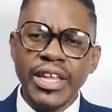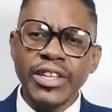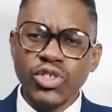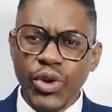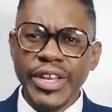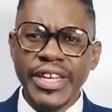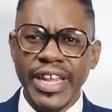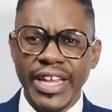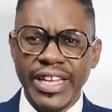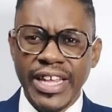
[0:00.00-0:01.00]
joining
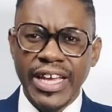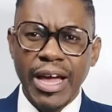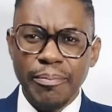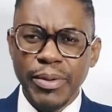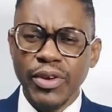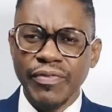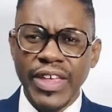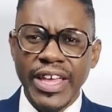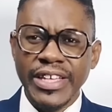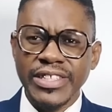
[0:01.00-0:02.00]
the campaign of the
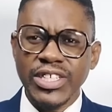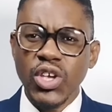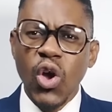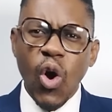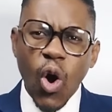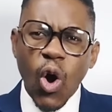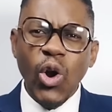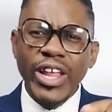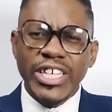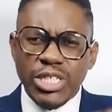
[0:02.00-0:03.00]
ANC, all
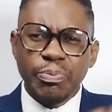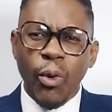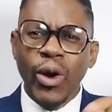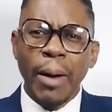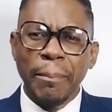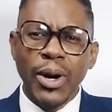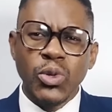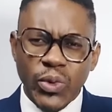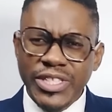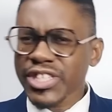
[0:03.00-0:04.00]
he spoke about
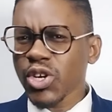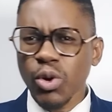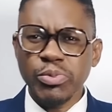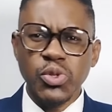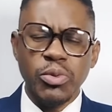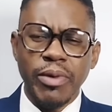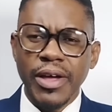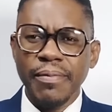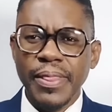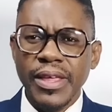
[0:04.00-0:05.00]
was Jacob
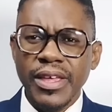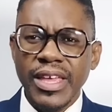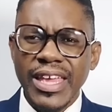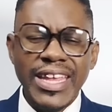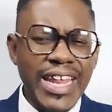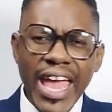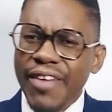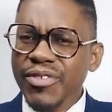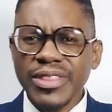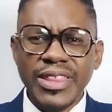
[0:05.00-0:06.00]
Zuma. In
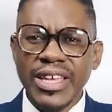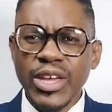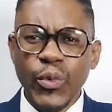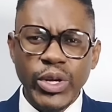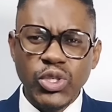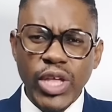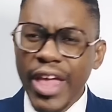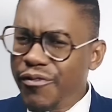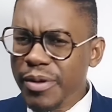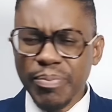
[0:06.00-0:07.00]
everything he was,
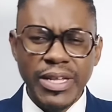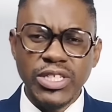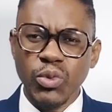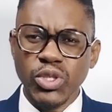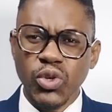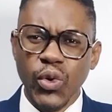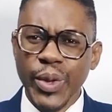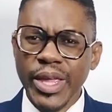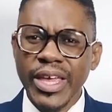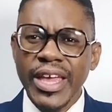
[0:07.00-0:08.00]
every place he was
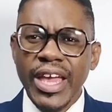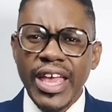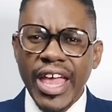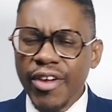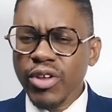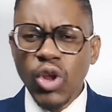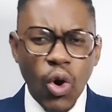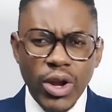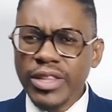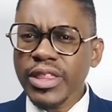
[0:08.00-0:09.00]
going, the
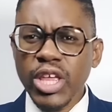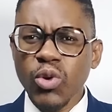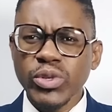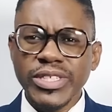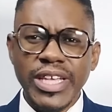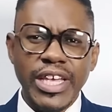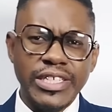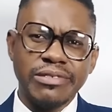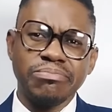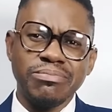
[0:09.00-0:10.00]
only thing he could say is